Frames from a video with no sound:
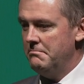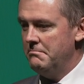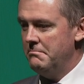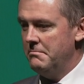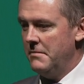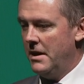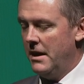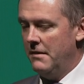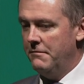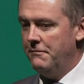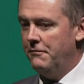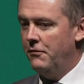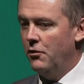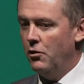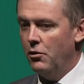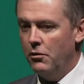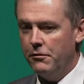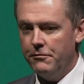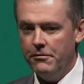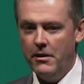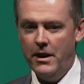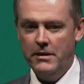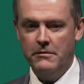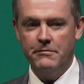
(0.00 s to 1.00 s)
a
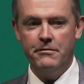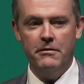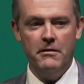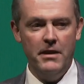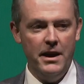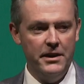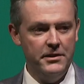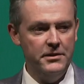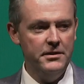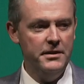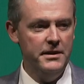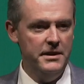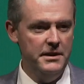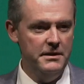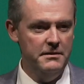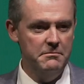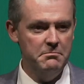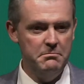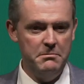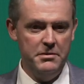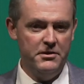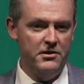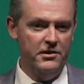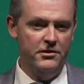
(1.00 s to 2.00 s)
forefront for us
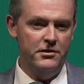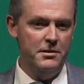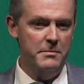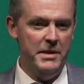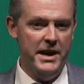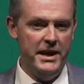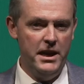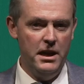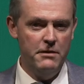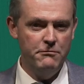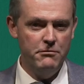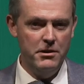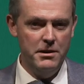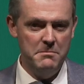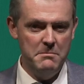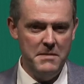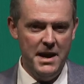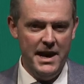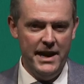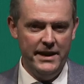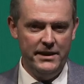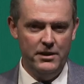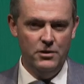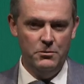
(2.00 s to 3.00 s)
in just about every
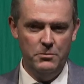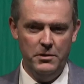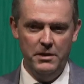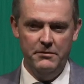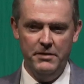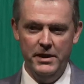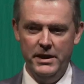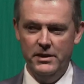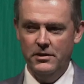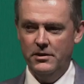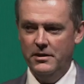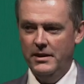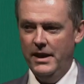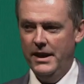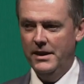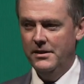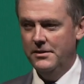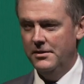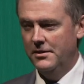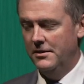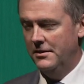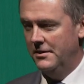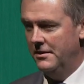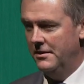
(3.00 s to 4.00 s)
market we've entered.